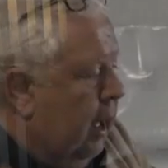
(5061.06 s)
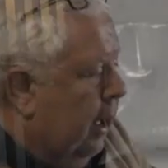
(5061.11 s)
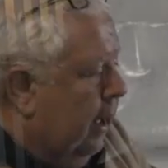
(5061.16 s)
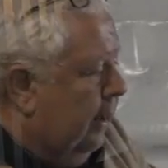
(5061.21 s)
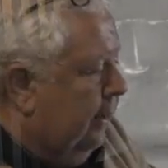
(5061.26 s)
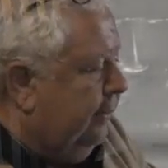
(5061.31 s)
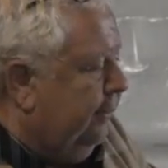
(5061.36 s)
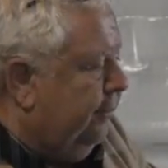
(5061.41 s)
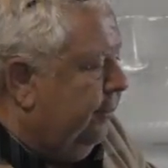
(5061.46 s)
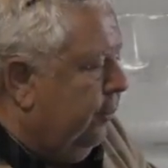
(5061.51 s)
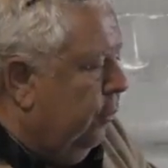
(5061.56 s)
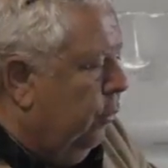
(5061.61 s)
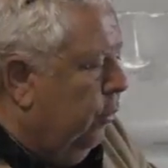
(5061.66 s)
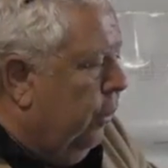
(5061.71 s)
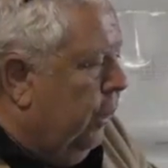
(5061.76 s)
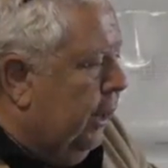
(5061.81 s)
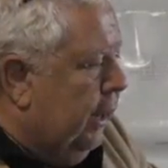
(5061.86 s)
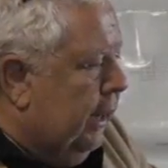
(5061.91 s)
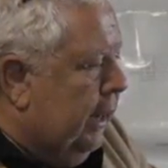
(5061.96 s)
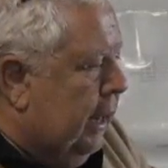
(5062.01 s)
uh, so
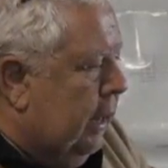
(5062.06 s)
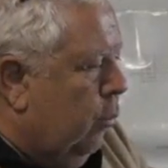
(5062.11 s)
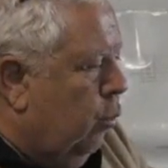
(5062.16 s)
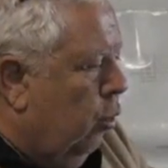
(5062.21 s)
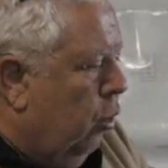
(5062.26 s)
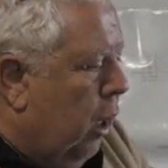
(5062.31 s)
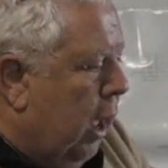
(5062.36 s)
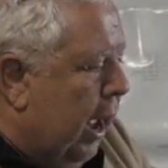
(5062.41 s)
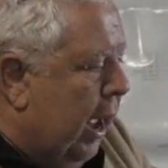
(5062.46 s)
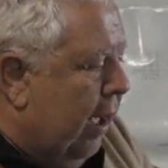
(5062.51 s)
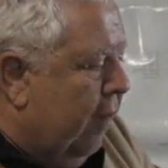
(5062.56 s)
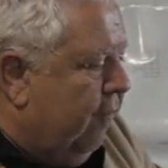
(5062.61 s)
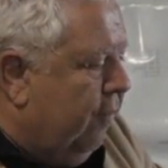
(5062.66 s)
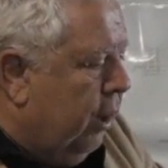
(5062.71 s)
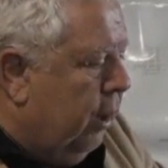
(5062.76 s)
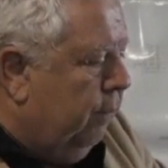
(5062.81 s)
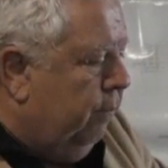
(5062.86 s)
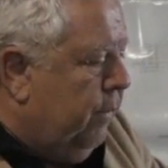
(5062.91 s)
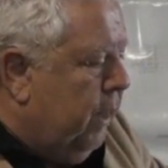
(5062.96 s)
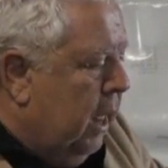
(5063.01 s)
that he will have
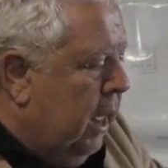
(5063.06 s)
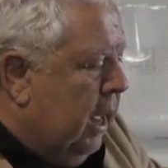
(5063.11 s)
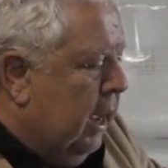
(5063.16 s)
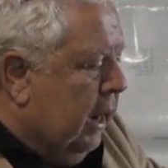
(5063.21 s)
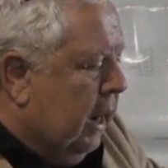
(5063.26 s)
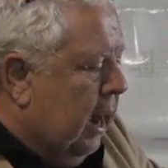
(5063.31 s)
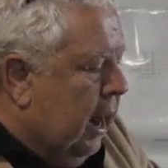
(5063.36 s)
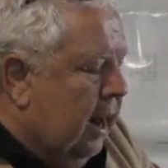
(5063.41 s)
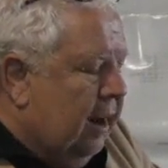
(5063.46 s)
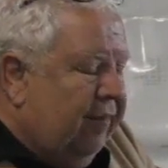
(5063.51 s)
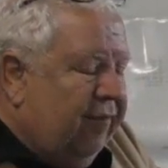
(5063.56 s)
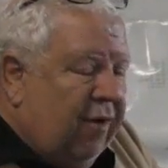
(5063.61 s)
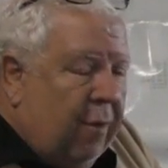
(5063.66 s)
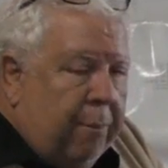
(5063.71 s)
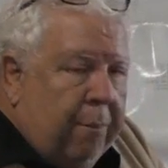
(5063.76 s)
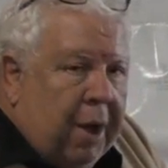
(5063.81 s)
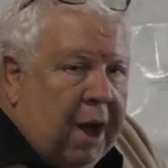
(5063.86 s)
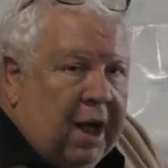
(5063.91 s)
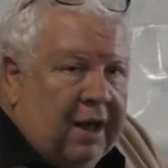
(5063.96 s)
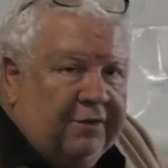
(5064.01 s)
a kind of
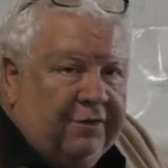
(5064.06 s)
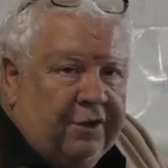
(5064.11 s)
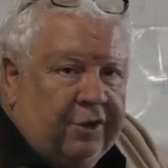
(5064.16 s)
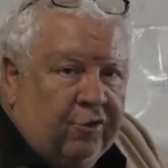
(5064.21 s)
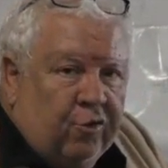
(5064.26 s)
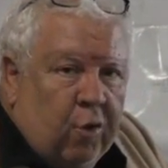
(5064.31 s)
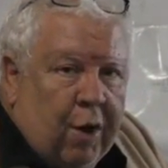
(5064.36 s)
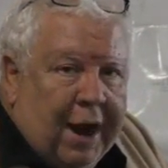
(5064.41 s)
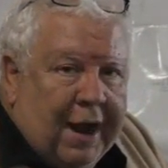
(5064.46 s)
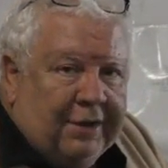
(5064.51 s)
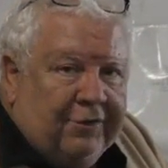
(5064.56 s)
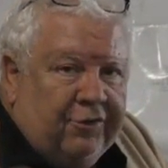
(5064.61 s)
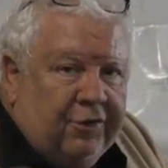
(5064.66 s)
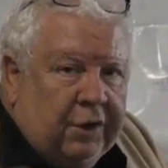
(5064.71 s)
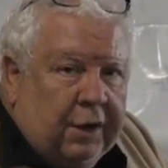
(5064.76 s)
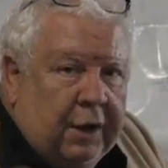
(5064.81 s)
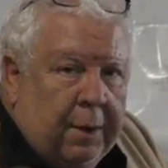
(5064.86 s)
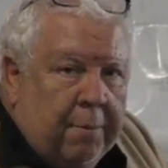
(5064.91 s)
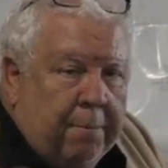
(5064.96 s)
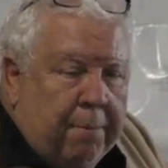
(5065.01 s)
a
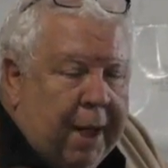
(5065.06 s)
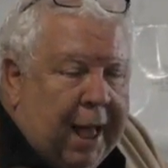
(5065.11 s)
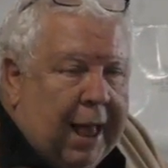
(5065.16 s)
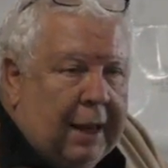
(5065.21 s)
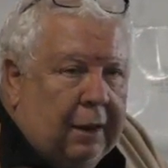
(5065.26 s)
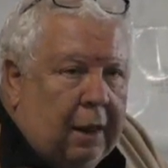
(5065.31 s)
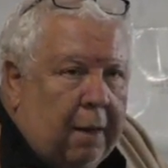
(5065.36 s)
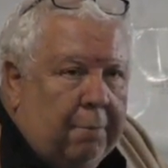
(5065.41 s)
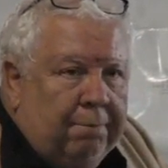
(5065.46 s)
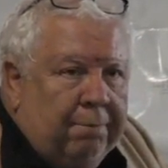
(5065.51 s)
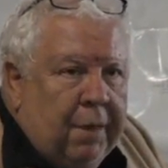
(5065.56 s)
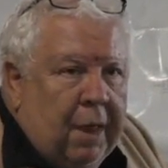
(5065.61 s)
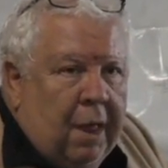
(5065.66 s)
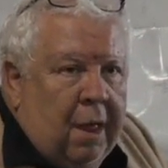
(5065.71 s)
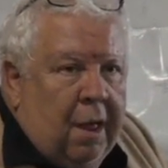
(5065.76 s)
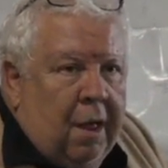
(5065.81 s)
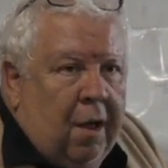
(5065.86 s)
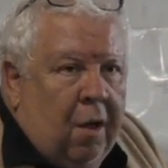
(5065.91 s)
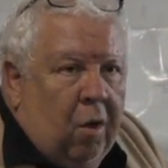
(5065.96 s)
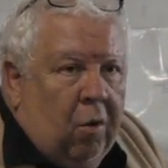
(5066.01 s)
traction Impala,
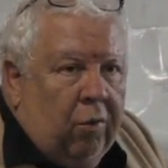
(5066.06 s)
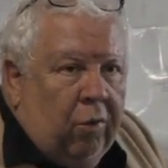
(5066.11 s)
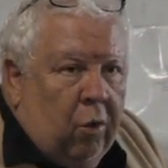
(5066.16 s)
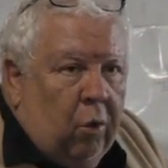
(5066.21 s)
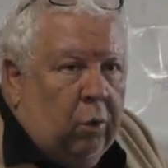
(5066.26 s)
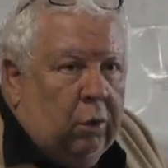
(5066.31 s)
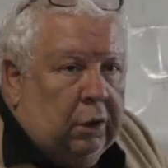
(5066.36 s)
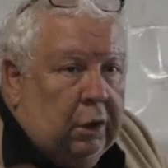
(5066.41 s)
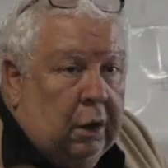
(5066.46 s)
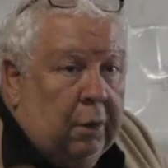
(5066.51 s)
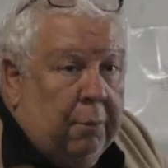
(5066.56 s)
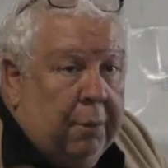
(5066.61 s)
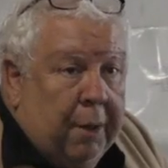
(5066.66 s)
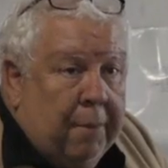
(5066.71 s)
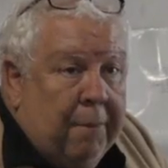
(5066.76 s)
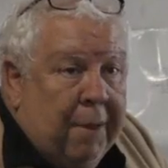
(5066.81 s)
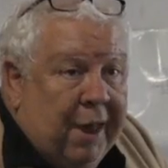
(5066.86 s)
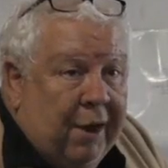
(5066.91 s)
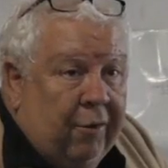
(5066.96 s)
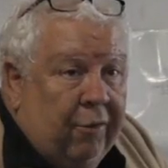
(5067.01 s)
although a little
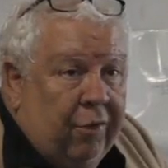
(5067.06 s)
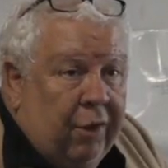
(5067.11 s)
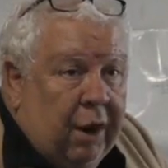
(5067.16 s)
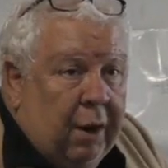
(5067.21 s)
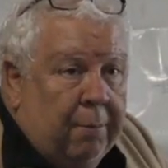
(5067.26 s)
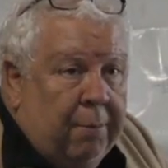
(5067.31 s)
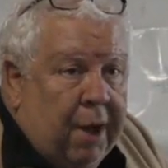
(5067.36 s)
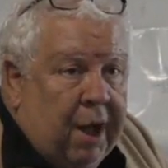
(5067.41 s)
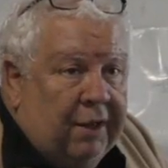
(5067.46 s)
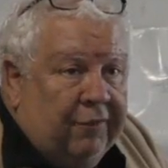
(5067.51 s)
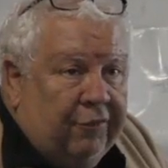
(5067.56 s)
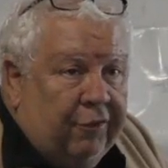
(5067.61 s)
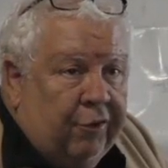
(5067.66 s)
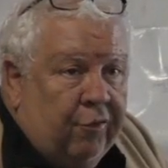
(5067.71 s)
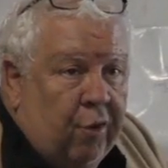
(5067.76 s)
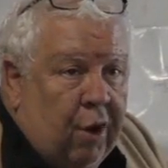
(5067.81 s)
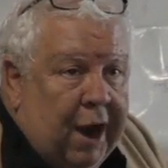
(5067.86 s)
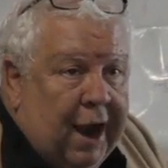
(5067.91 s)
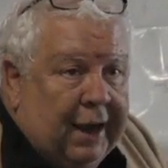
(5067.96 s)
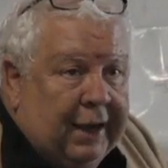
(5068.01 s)
bit better than a
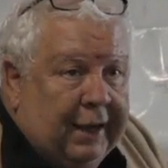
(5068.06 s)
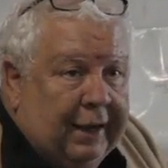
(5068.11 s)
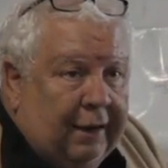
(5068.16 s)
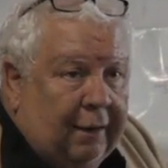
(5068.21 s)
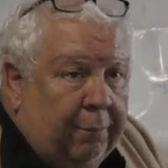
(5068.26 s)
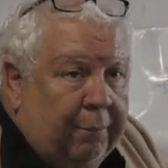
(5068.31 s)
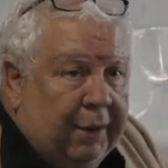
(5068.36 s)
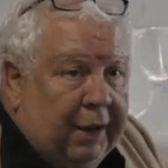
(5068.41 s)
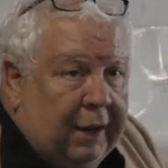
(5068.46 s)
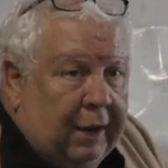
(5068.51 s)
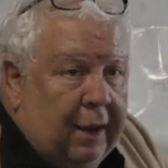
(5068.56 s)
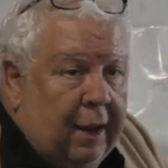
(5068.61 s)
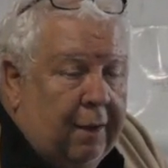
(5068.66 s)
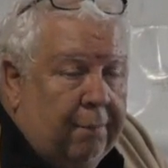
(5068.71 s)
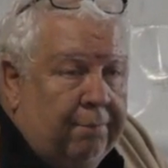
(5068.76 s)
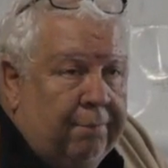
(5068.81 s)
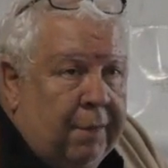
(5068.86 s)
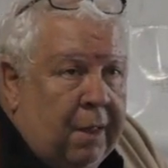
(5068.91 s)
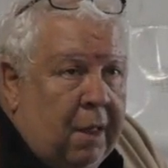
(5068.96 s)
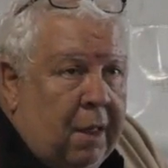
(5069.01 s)
track. It'll be uh,
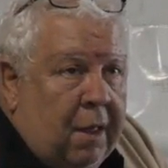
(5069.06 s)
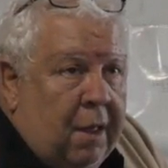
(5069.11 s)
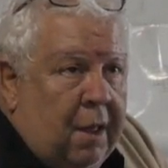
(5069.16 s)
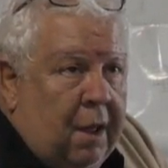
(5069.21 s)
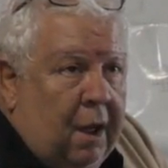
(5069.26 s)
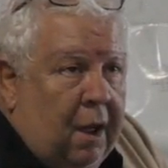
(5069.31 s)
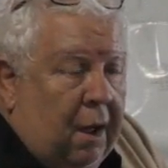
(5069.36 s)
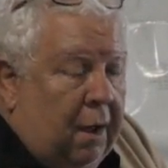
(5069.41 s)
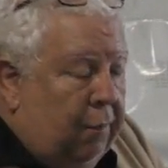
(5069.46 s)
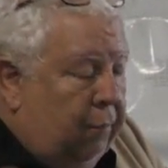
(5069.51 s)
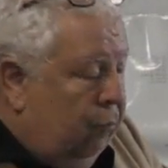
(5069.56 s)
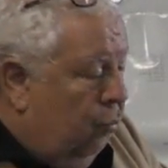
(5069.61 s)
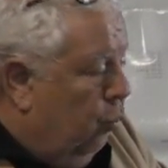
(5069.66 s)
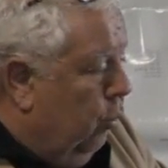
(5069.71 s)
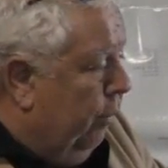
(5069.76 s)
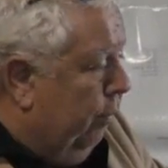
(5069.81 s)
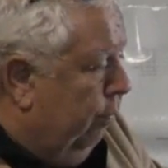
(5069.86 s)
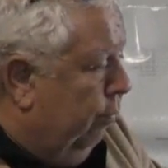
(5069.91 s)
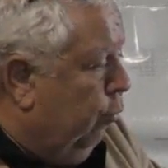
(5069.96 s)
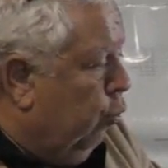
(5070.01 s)
uh,
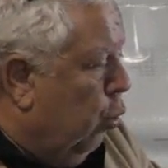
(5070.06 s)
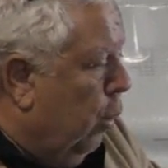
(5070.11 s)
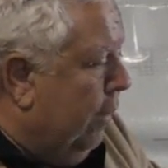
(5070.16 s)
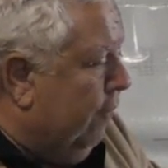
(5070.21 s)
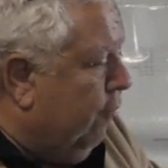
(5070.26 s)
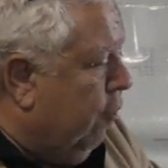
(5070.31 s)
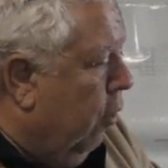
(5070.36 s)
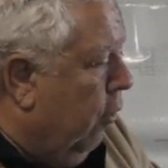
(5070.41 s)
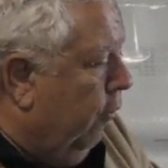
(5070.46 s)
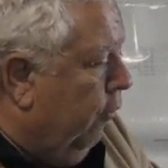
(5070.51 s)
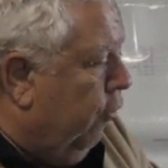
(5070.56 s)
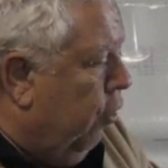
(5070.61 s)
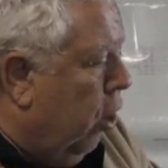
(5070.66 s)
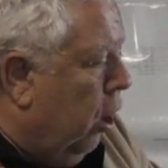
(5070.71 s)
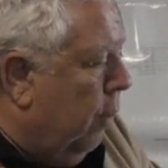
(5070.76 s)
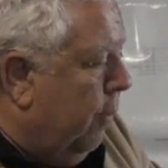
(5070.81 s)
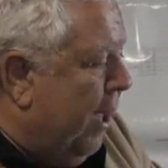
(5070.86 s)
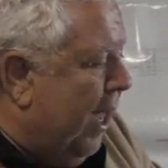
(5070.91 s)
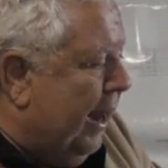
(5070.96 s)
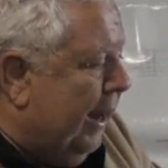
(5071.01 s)
what Quaife calls
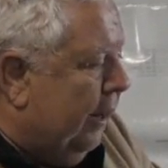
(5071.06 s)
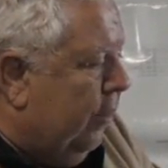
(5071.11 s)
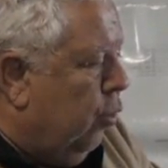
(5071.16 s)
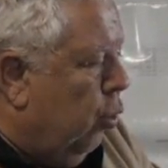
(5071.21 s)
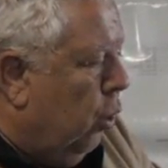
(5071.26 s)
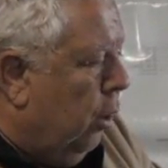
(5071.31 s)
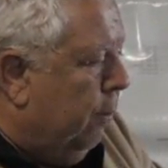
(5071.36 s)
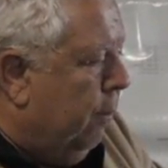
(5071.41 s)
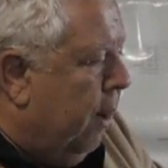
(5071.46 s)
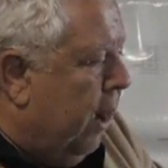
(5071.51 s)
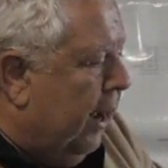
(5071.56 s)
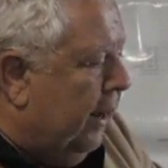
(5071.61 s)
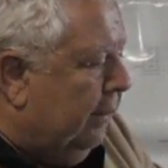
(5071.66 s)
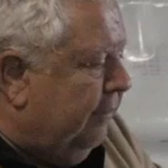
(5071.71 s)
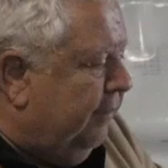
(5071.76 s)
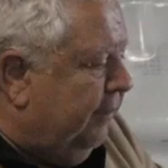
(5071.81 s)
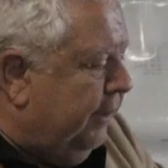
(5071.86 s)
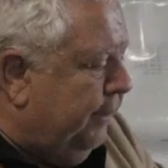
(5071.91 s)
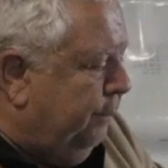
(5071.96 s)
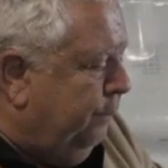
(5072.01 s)
automatic torque
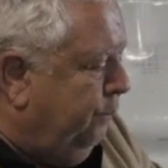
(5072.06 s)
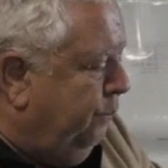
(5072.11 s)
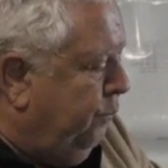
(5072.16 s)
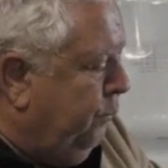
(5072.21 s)
biasing.